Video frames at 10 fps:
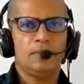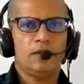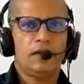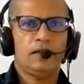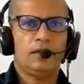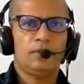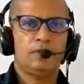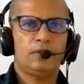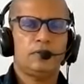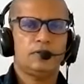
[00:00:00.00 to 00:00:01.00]
and the
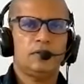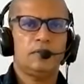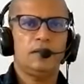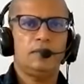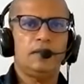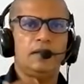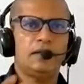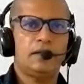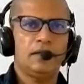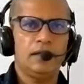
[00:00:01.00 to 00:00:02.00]
output was given
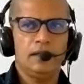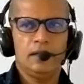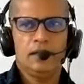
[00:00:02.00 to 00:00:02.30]
immediately,